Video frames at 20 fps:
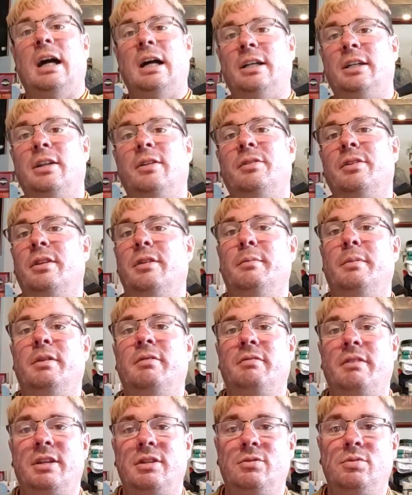I don't think the
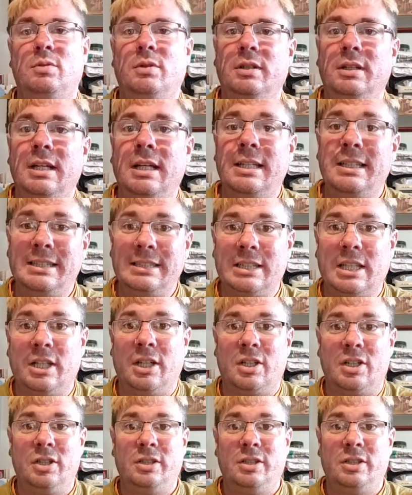mid-range one is going